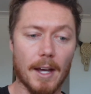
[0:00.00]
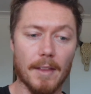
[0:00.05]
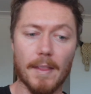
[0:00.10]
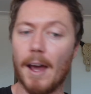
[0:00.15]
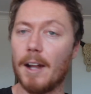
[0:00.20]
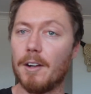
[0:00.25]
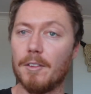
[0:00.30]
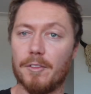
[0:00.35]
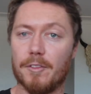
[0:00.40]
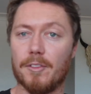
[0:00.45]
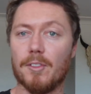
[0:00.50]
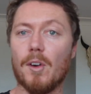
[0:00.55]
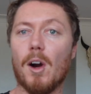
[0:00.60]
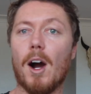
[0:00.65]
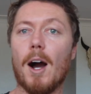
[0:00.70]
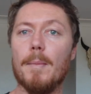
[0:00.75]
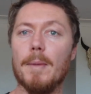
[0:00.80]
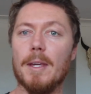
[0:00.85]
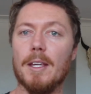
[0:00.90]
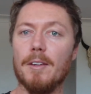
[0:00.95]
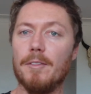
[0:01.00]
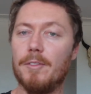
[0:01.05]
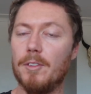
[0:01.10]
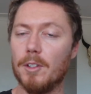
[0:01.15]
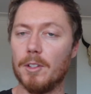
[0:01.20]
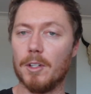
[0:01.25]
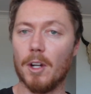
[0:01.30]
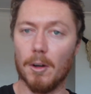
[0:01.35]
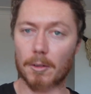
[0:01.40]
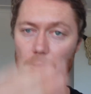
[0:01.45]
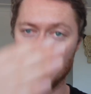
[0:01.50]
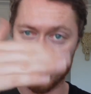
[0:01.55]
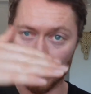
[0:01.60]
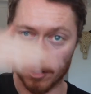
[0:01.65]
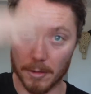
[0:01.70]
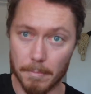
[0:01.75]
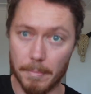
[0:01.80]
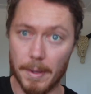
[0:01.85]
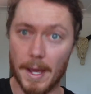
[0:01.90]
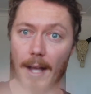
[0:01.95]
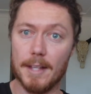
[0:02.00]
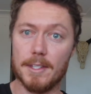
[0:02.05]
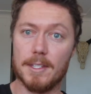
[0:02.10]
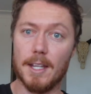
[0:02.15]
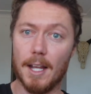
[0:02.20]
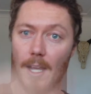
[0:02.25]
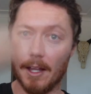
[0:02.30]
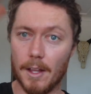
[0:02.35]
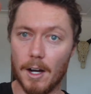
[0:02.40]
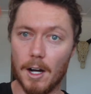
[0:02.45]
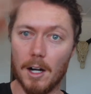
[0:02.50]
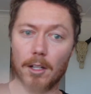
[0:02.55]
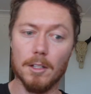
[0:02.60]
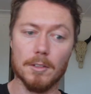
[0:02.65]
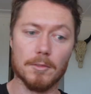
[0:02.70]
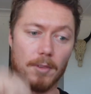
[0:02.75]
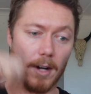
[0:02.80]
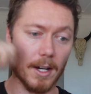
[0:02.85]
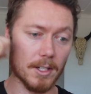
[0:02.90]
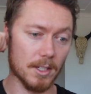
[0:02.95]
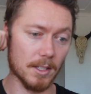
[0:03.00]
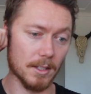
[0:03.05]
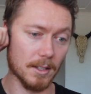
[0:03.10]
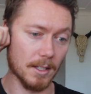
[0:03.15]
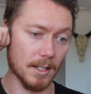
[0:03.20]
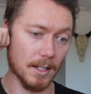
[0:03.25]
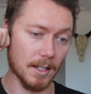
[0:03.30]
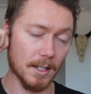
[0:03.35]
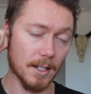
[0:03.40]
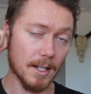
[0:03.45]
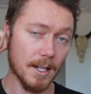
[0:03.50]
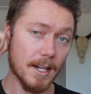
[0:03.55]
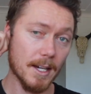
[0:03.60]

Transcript: and that'd fry me if you're not sort of bouncing out of the hole and rushing the